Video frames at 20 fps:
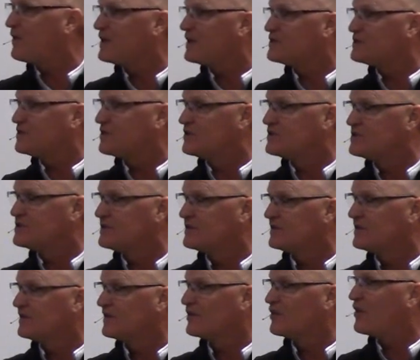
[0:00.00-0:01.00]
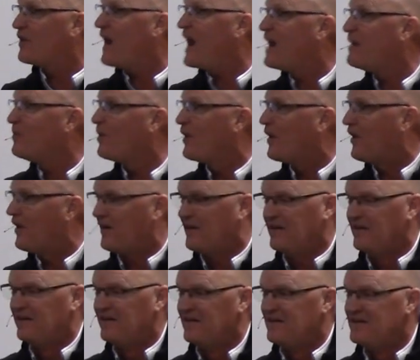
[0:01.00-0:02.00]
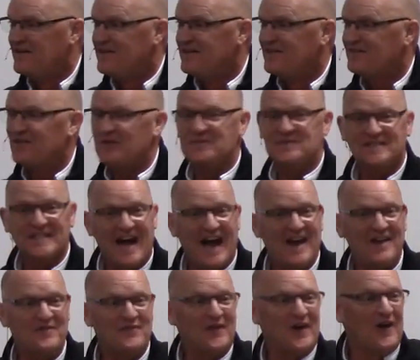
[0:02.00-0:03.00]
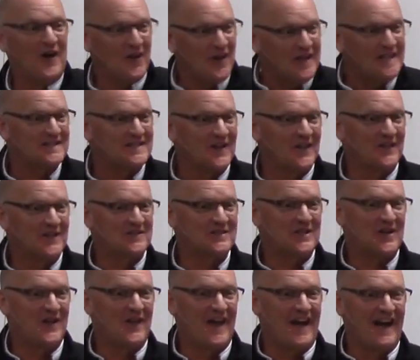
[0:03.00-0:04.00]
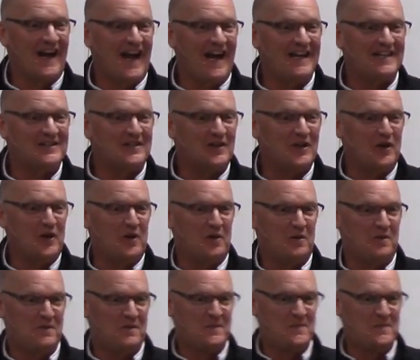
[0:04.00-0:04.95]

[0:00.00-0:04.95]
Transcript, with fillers: Richards. Kramer, from Seinfeld. He's on the show that night too.